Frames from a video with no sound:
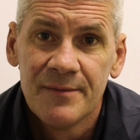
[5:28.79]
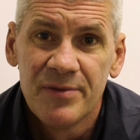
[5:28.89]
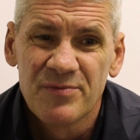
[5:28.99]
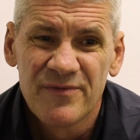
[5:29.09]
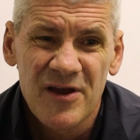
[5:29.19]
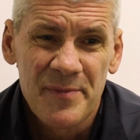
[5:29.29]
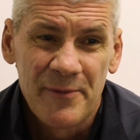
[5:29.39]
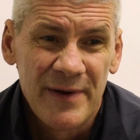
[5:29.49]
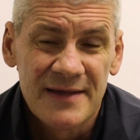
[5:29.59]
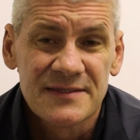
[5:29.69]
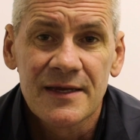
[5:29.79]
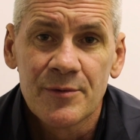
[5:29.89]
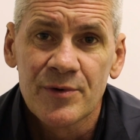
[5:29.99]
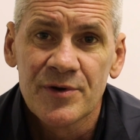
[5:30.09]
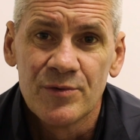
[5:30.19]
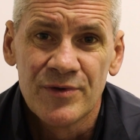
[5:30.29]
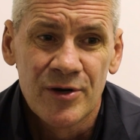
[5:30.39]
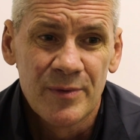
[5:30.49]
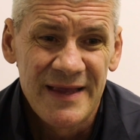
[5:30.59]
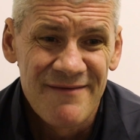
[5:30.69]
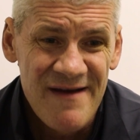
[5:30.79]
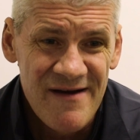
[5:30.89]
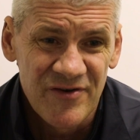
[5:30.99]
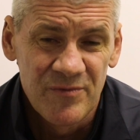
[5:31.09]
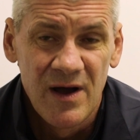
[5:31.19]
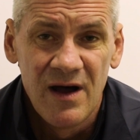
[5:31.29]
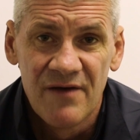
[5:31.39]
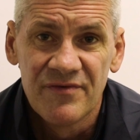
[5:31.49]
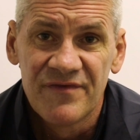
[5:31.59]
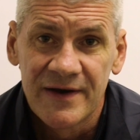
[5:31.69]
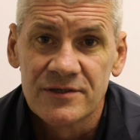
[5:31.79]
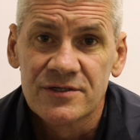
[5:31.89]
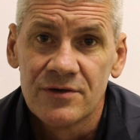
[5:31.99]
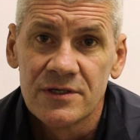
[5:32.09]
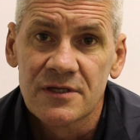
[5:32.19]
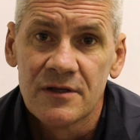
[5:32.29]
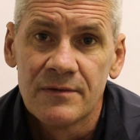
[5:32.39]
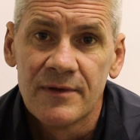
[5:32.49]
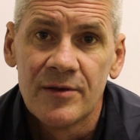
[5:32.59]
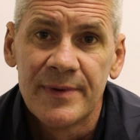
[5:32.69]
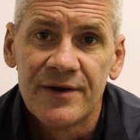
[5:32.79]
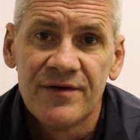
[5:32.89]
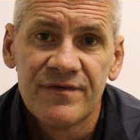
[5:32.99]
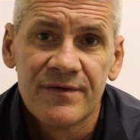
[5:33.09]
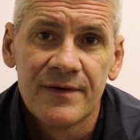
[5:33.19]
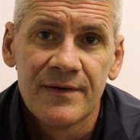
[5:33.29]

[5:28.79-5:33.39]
But we've got to be realistic. If we're going to go there, we'll get everything we have, and fingers crossed it'll be enough.